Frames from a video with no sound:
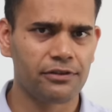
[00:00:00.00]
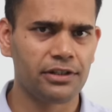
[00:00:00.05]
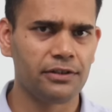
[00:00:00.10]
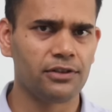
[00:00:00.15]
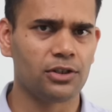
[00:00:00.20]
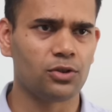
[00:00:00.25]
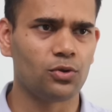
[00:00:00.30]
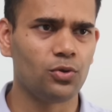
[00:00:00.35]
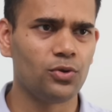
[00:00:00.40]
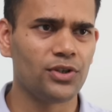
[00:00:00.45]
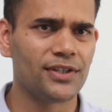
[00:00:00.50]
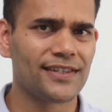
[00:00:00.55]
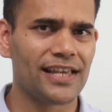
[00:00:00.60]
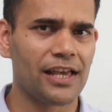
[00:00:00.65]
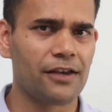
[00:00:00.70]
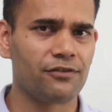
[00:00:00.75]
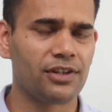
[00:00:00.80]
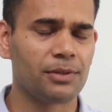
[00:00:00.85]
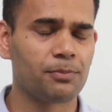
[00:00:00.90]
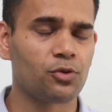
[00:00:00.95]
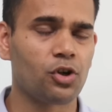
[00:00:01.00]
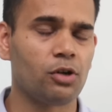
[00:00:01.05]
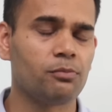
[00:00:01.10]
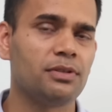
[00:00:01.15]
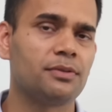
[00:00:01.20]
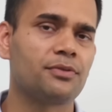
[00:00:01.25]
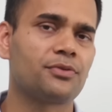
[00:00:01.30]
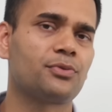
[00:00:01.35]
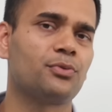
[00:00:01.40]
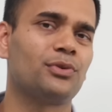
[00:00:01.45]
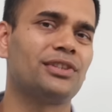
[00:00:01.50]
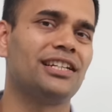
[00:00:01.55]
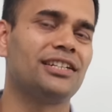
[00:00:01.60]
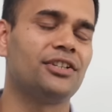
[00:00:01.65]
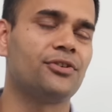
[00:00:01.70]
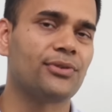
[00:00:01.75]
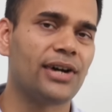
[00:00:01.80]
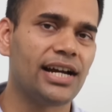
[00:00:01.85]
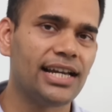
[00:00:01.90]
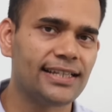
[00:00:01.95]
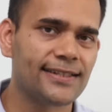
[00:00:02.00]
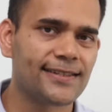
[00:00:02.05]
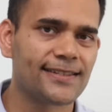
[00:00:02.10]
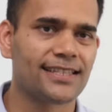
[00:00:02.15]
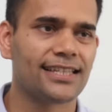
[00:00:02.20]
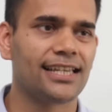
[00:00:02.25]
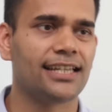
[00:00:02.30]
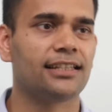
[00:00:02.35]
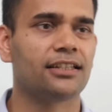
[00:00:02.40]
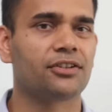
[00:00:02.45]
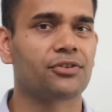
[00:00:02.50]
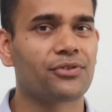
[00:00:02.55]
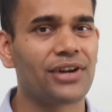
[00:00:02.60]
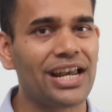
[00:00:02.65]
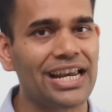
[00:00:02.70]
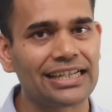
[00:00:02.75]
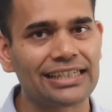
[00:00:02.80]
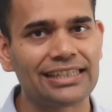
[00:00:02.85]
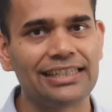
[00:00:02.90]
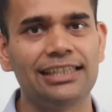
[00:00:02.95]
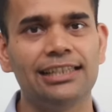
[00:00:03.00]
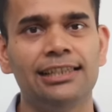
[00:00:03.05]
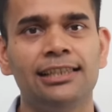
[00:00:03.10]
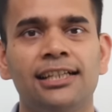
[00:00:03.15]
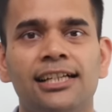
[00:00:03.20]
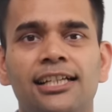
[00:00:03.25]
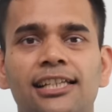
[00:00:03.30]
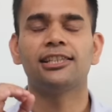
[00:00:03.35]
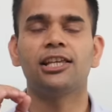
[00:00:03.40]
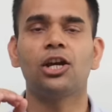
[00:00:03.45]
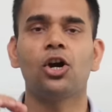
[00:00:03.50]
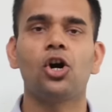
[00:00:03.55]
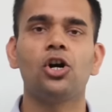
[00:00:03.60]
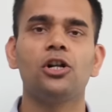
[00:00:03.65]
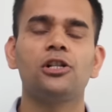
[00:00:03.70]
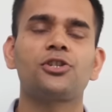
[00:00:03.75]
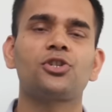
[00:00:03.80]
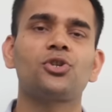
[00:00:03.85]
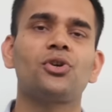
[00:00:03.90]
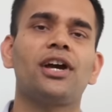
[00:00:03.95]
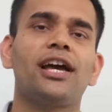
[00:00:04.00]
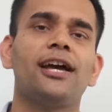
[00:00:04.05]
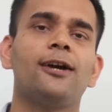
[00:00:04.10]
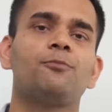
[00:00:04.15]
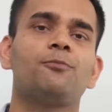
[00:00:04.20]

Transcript: everyone who is having problems with the dry skin, cracked heel, they also